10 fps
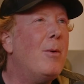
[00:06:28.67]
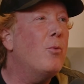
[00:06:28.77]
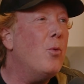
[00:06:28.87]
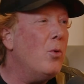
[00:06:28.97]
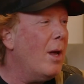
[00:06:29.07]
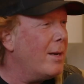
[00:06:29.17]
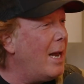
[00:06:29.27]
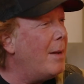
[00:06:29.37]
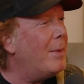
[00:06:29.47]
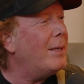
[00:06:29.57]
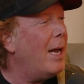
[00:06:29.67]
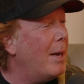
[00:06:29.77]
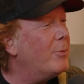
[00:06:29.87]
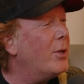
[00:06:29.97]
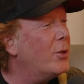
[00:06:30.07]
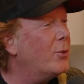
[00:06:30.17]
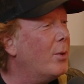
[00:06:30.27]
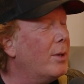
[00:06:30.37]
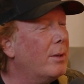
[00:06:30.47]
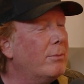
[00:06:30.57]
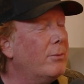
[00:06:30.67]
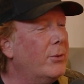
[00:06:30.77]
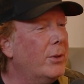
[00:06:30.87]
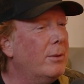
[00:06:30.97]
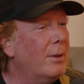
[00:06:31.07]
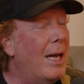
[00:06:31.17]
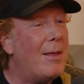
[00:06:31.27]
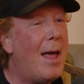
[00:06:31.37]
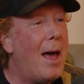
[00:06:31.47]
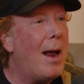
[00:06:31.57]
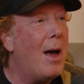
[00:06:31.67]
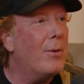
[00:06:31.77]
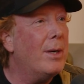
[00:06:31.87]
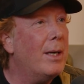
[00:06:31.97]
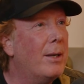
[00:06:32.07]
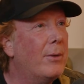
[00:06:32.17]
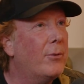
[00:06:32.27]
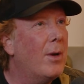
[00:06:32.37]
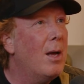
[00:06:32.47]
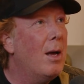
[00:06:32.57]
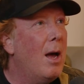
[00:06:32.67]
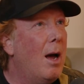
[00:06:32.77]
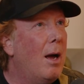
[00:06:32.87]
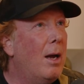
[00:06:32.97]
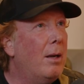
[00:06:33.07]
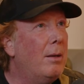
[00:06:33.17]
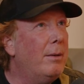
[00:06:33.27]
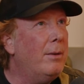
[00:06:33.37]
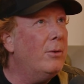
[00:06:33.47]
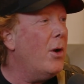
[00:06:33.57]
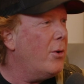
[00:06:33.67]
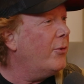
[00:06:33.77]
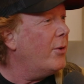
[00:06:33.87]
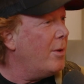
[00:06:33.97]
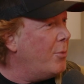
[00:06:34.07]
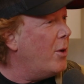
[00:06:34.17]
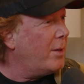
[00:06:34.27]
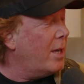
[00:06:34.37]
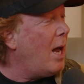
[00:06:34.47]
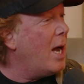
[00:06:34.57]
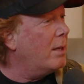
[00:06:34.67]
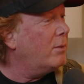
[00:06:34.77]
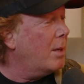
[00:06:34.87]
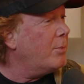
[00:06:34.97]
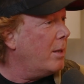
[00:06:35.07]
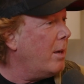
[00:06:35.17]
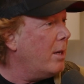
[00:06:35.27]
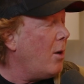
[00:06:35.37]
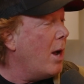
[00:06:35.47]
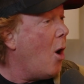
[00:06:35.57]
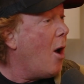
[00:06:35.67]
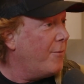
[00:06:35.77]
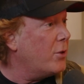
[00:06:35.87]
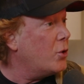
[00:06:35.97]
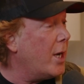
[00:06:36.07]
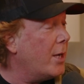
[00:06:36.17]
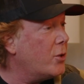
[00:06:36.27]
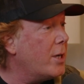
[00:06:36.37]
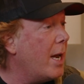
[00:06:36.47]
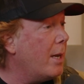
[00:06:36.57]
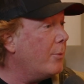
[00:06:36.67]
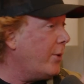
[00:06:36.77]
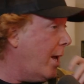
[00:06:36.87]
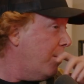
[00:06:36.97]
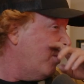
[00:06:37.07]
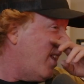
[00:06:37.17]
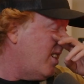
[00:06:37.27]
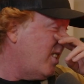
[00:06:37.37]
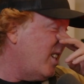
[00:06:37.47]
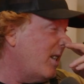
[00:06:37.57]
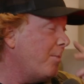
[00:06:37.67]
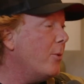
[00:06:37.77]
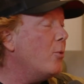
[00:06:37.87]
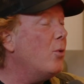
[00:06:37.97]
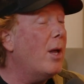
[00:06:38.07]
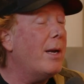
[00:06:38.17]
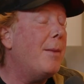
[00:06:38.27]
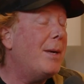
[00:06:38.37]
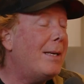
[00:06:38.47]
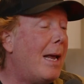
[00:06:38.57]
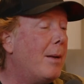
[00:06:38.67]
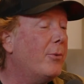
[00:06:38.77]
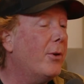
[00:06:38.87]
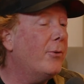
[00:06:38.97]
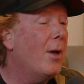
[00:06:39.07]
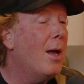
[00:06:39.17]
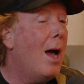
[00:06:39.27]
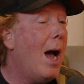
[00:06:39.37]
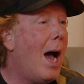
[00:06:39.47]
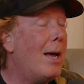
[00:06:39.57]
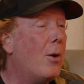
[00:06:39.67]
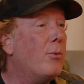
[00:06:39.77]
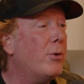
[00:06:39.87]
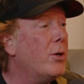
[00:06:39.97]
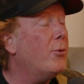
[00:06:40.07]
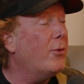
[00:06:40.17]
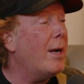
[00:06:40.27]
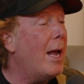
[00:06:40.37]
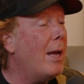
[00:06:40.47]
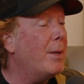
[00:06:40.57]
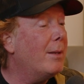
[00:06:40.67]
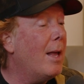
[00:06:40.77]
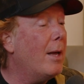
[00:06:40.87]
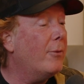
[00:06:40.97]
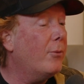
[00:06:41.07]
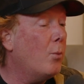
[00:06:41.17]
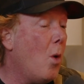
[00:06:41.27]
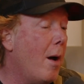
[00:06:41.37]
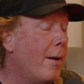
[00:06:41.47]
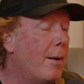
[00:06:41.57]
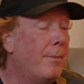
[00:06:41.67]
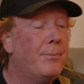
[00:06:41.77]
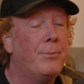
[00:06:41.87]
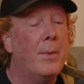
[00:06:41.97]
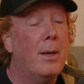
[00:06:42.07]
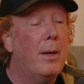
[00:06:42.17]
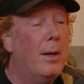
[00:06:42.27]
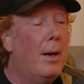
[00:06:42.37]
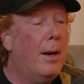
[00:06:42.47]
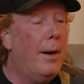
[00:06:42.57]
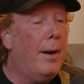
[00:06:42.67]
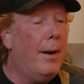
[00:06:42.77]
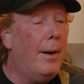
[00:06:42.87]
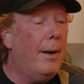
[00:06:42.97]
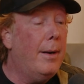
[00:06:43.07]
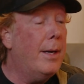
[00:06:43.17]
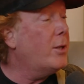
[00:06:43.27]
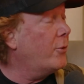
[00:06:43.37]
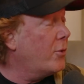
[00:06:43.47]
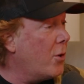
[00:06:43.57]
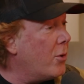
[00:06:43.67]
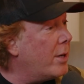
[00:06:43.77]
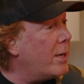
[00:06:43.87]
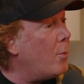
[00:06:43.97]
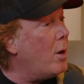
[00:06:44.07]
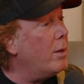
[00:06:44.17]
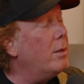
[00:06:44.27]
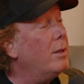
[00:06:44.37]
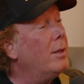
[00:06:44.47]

my rule on naming names, I just want to lay that out, is you'll notice in the book that I sometimes, I often change names and places. And my rule on naming names is I don't use a name unless one, it doesn't hurt anyone,